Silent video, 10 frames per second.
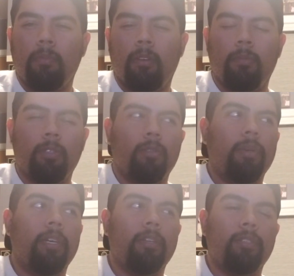almost
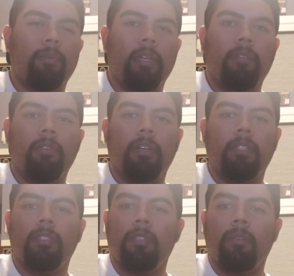3 years or whatever.
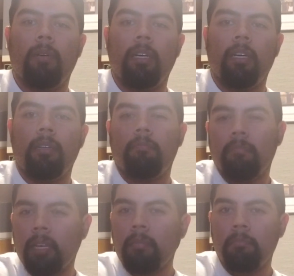And so,
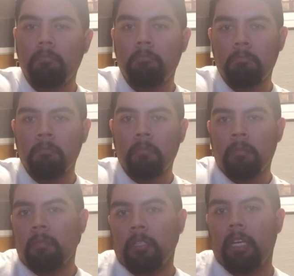yeah,
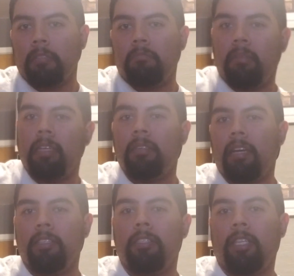
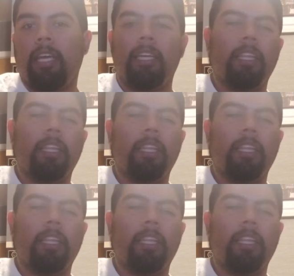I just like